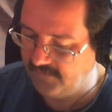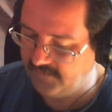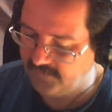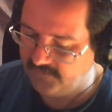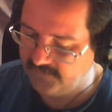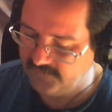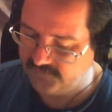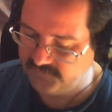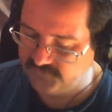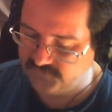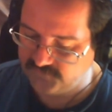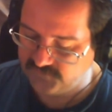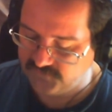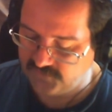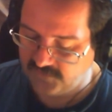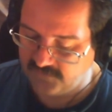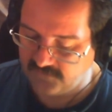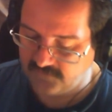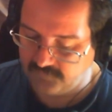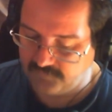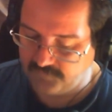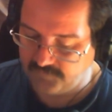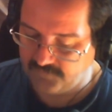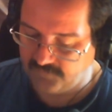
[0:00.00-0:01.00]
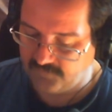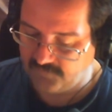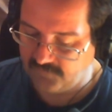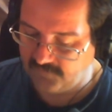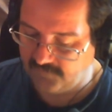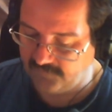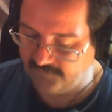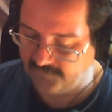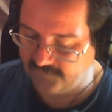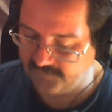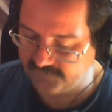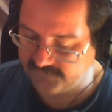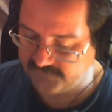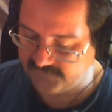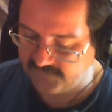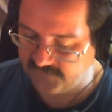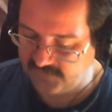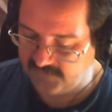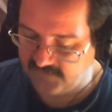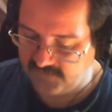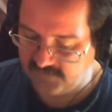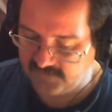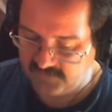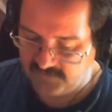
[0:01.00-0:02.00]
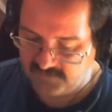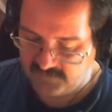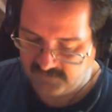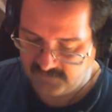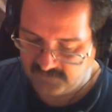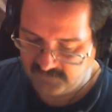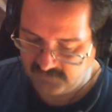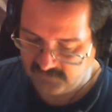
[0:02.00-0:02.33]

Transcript: Shadow Prophecy.